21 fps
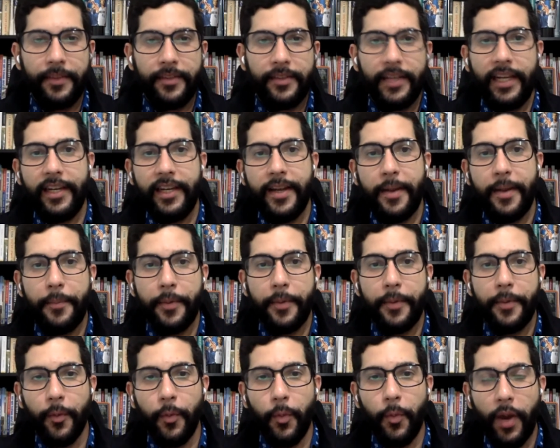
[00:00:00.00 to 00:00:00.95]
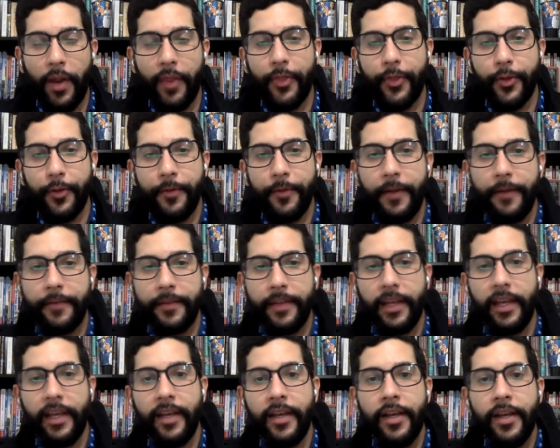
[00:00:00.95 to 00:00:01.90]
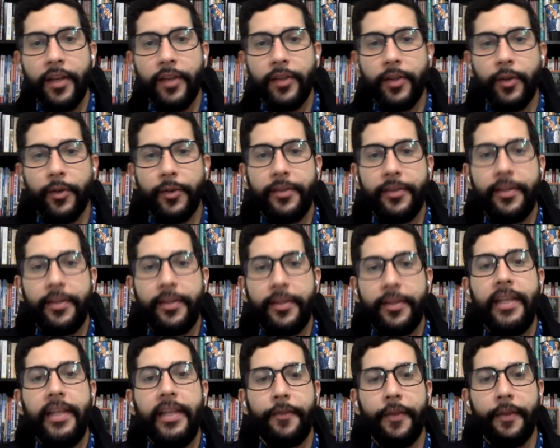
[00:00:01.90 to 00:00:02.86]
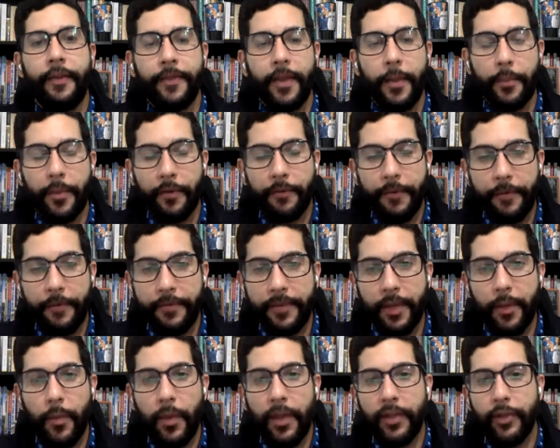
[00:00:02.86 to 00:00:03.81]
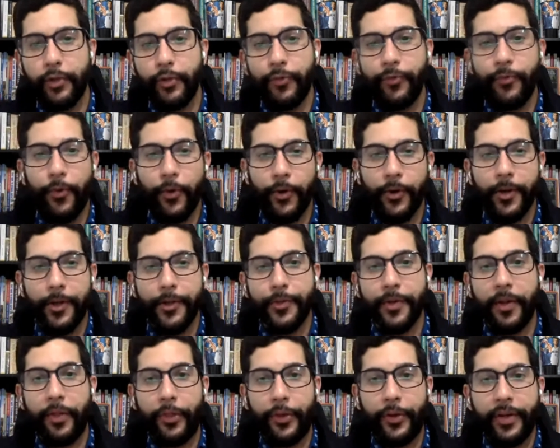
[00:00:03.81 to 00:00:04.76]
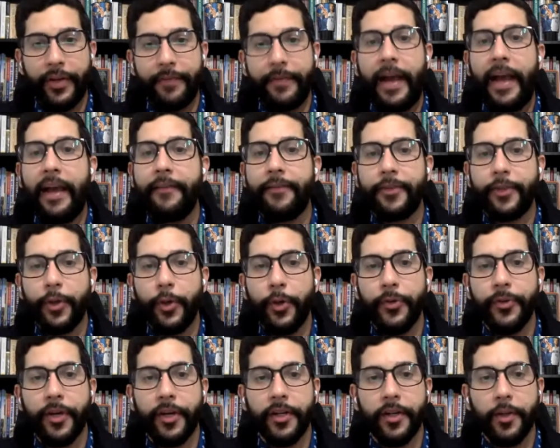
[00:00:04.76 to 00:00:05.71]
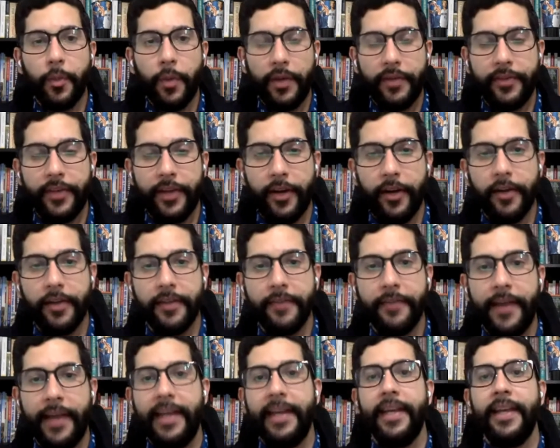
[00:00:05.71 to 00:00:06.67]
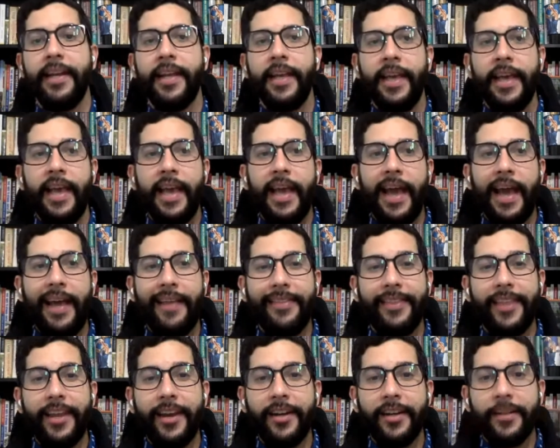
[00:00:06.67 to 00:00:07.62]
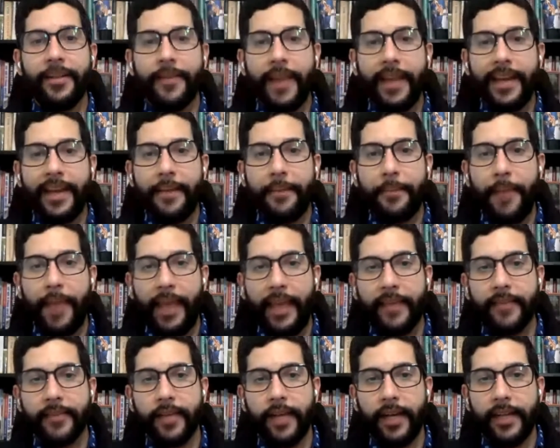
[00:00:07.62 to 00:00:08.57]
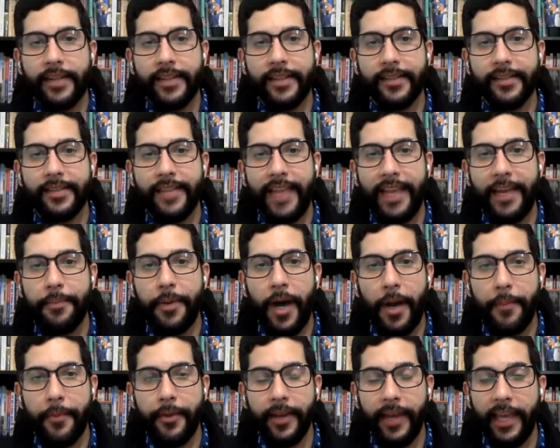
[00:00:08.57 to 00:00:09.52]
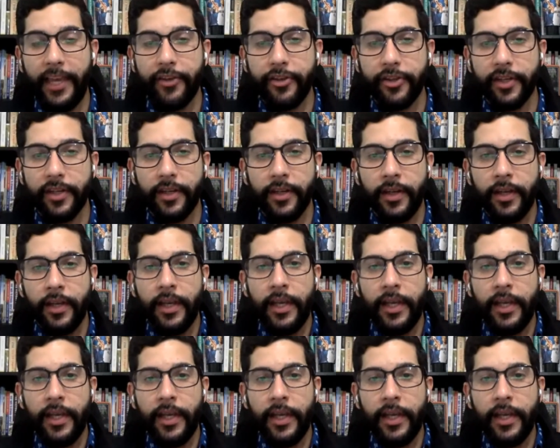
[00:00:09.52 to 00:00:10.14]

seat number 1 through 50. So seats number 51 to 435, those are the ones that are divided. And they are divided based on the state population.